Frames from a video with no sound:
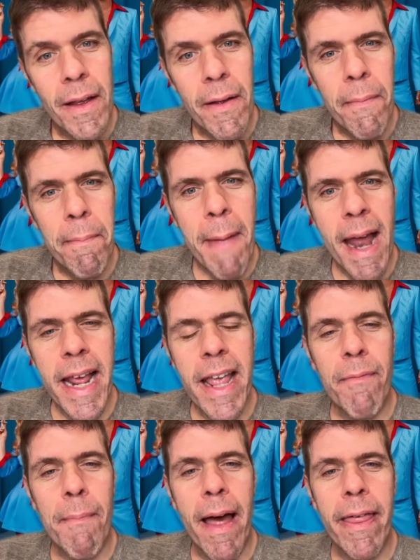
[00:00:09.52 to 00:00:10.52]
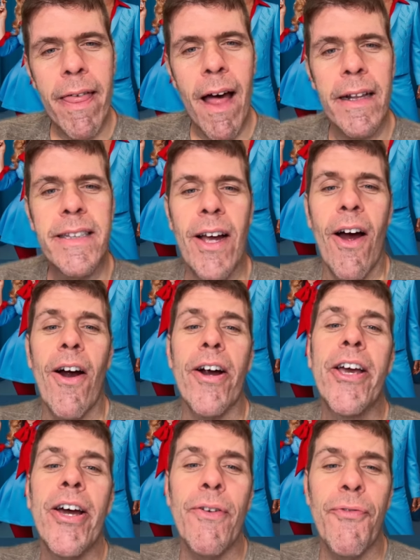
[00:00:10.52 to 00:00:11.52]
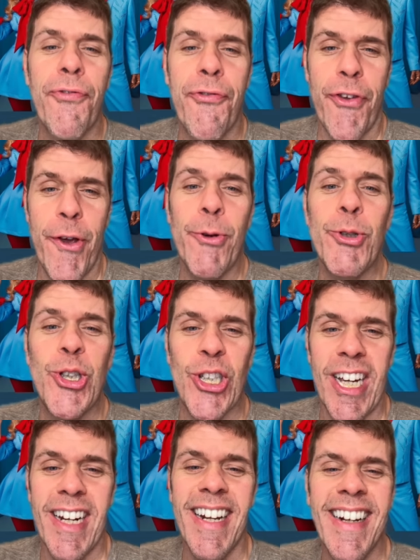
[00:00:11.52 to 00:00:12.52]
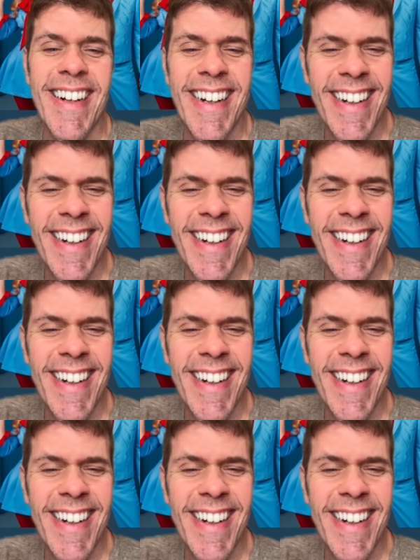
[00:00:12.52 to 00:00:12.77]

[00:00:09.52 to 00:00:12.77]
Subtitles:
Many of my thoughts are confusion.